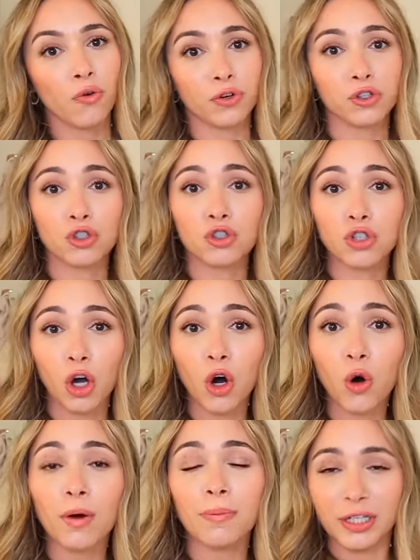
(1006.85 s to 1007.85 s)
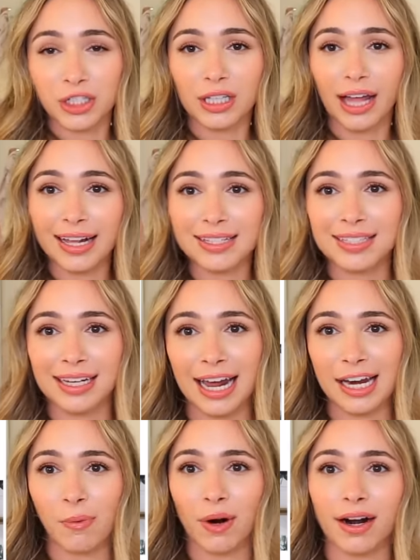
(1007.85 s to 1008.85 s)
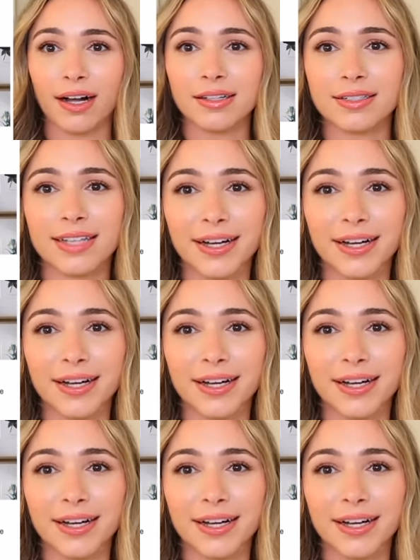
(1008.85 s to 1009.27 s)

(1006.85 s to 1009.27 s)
for so much less than anywhere else.